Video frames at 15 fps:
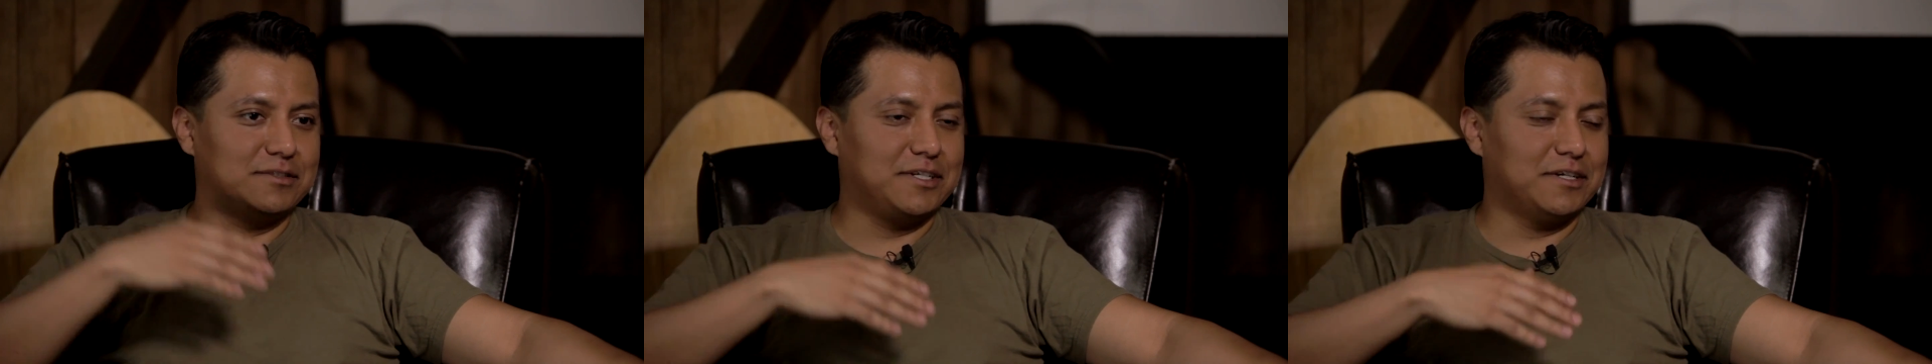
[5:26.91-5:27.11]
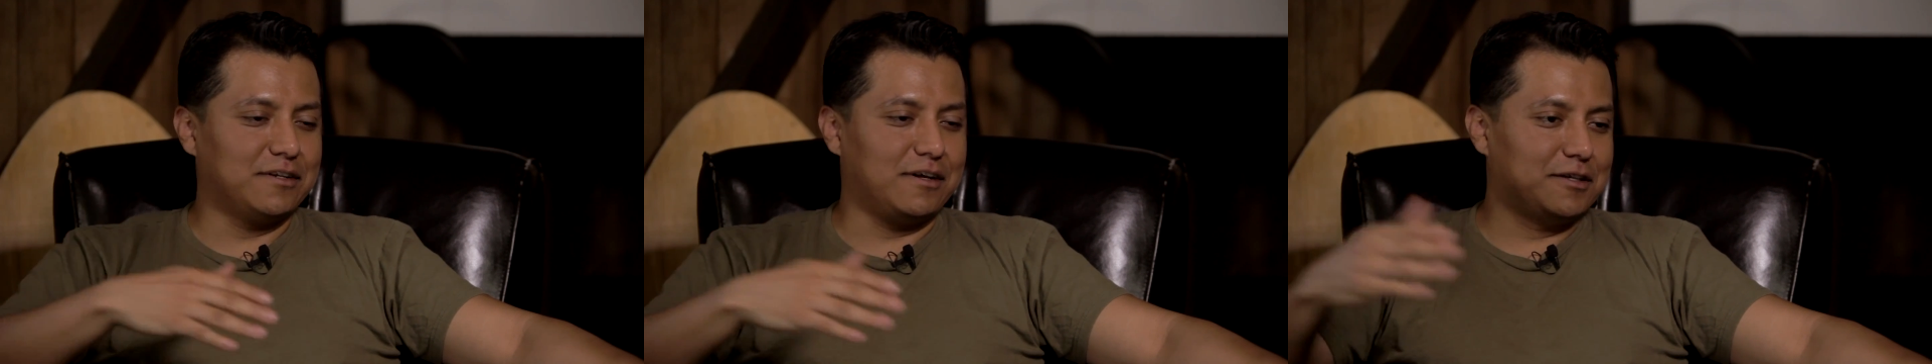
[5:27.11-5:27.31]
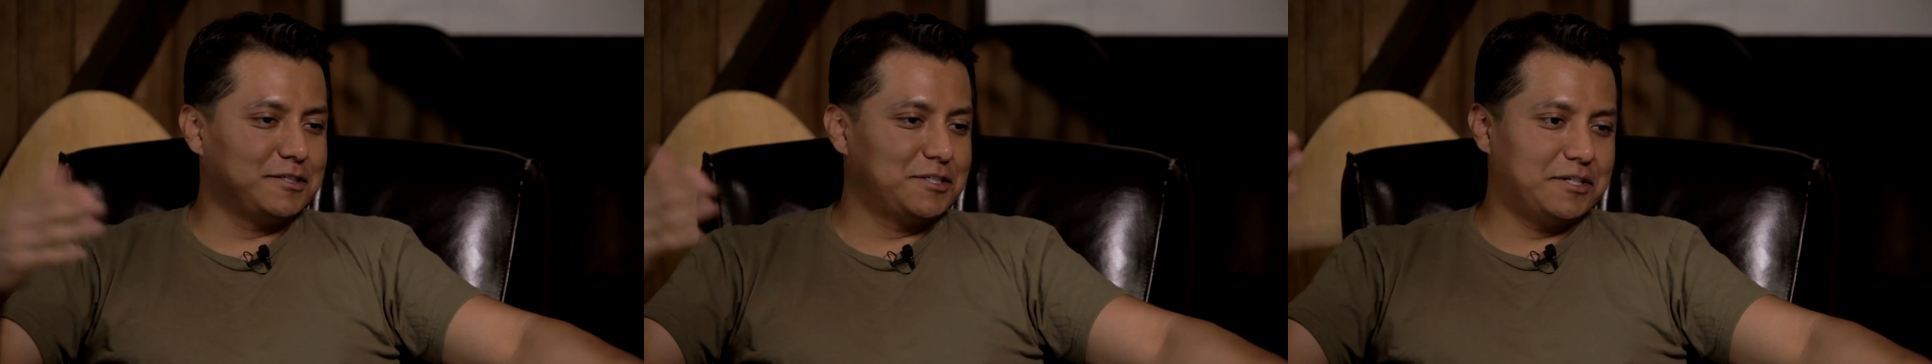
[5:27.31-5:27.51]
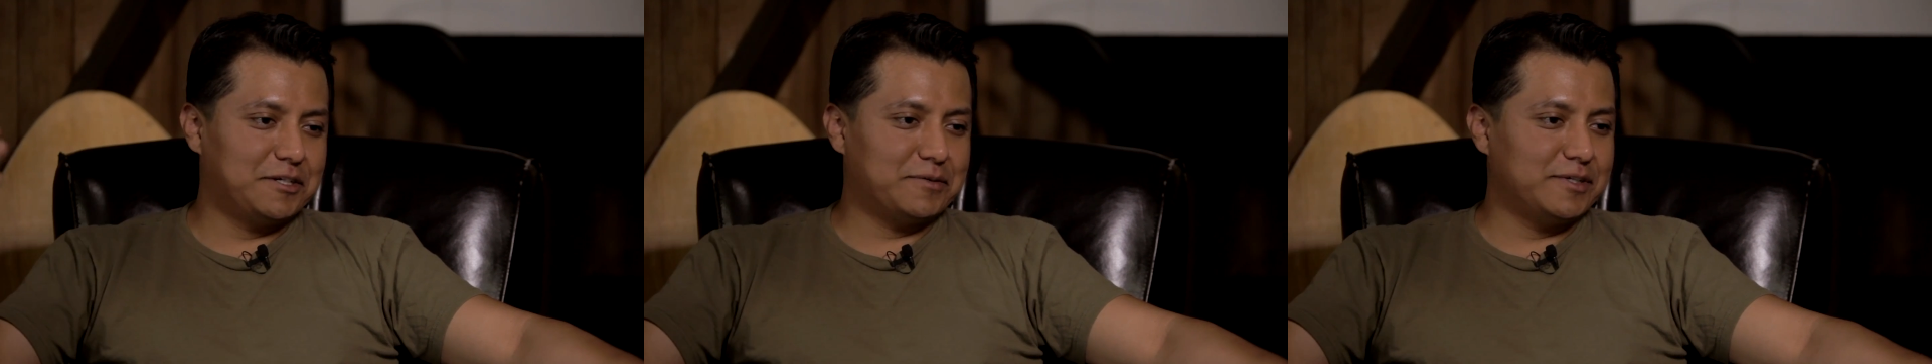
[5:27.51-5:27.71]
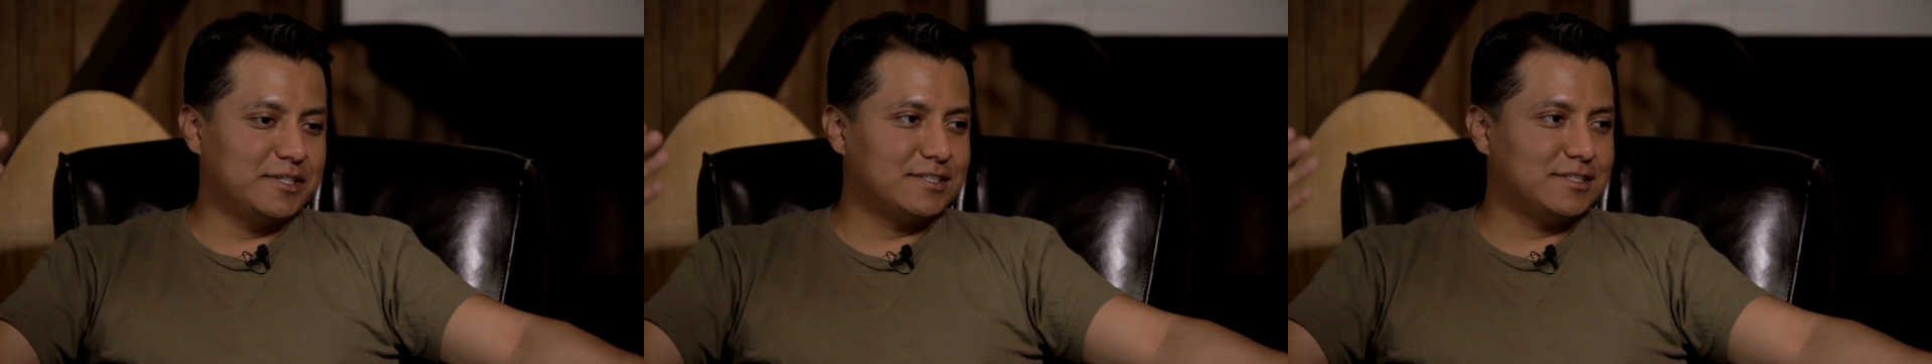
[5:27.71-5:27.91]
technology
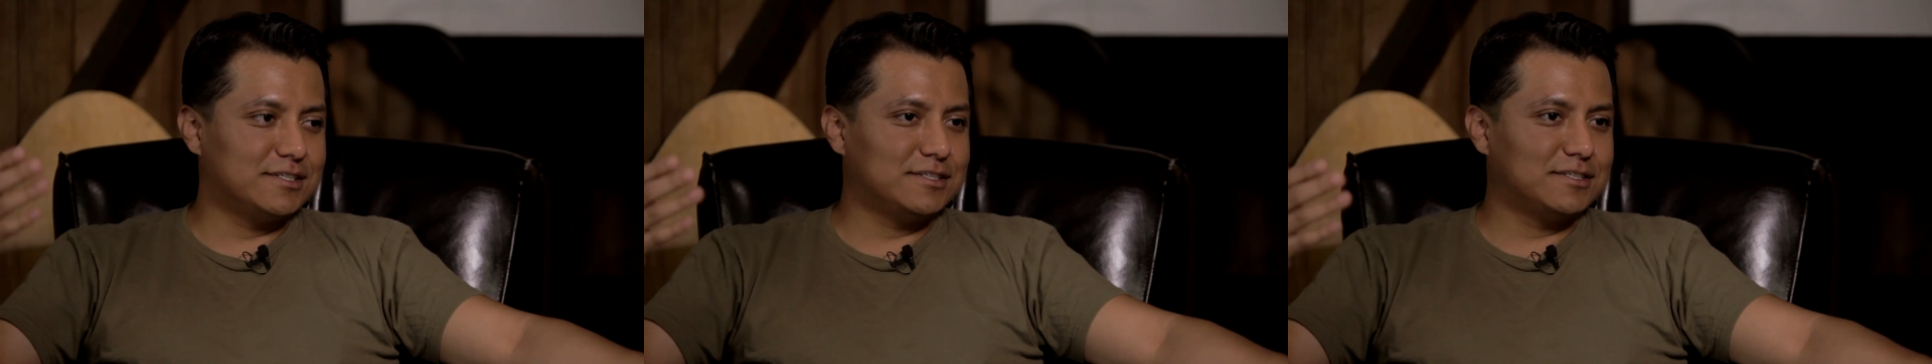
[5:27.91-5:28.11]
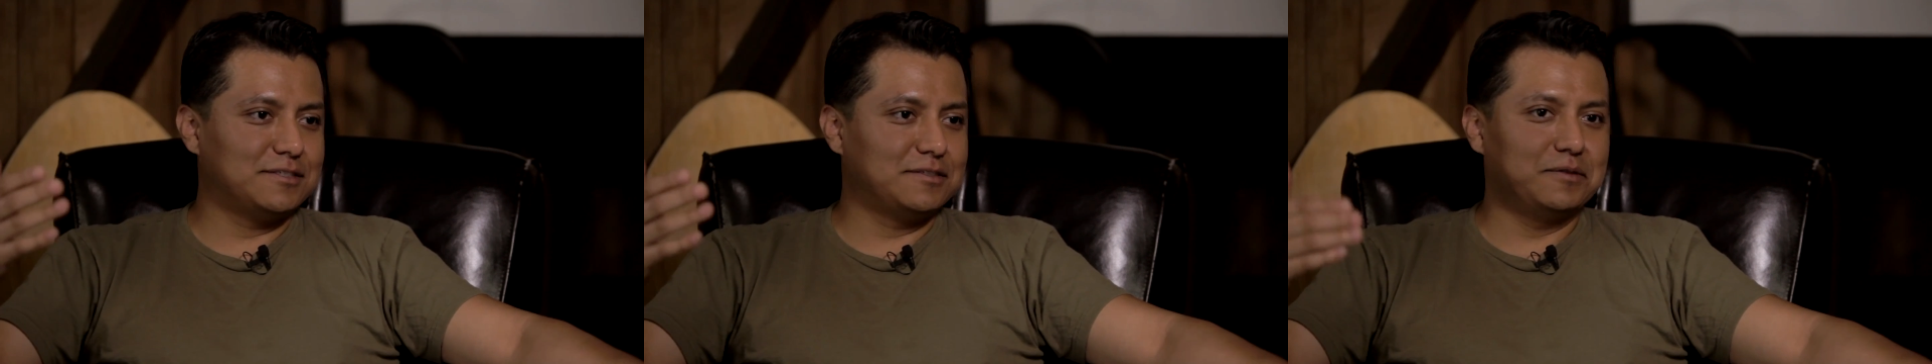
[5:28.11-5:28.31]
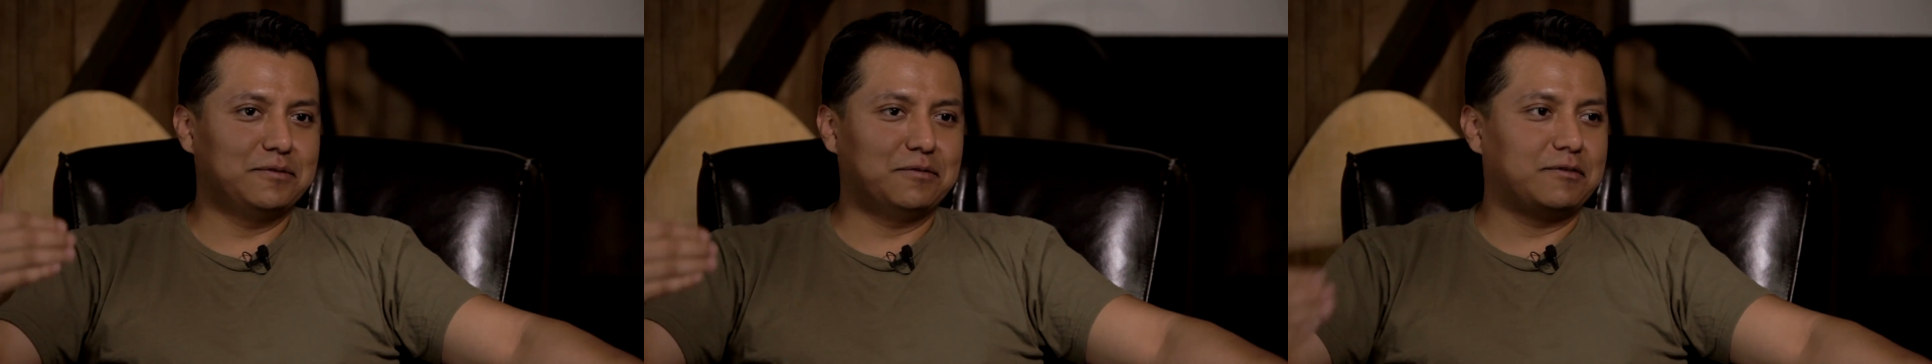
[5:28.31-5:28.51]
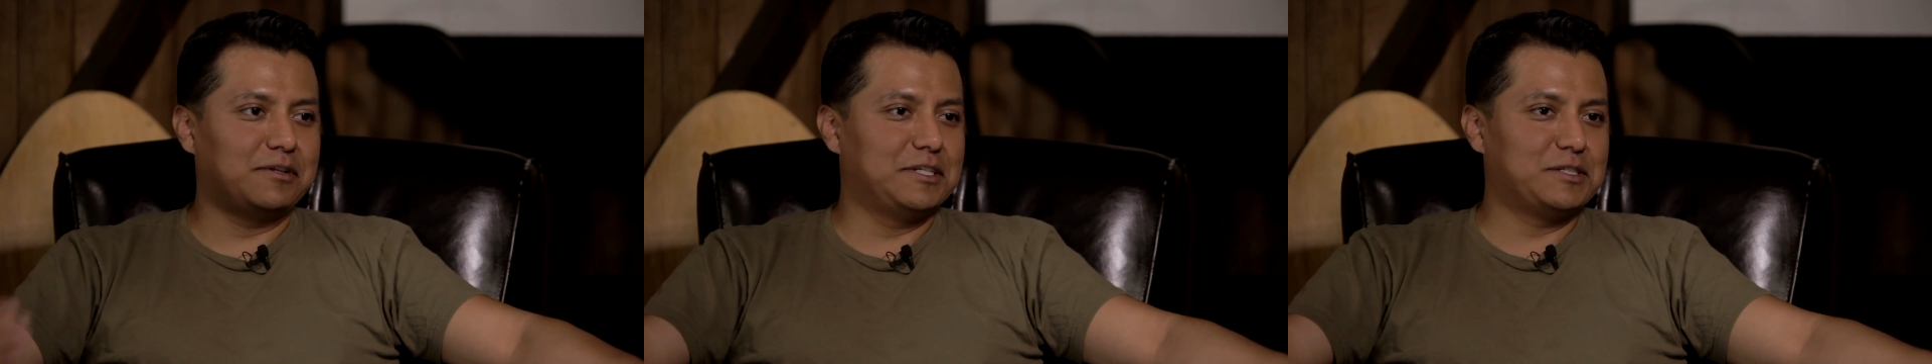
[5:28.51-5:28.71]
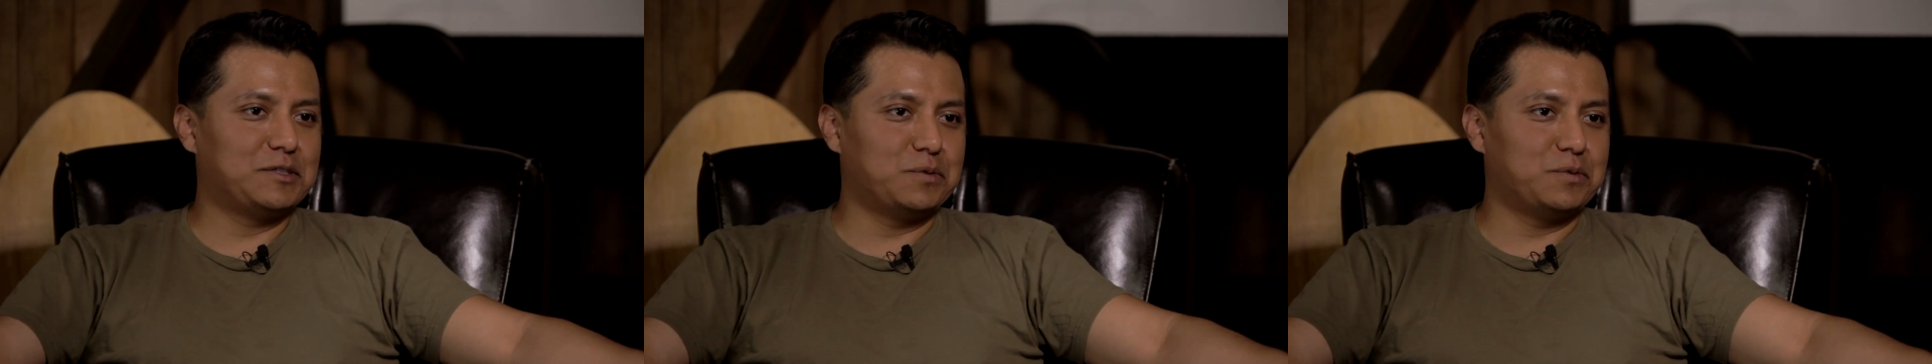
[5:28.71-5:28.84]
increases, you need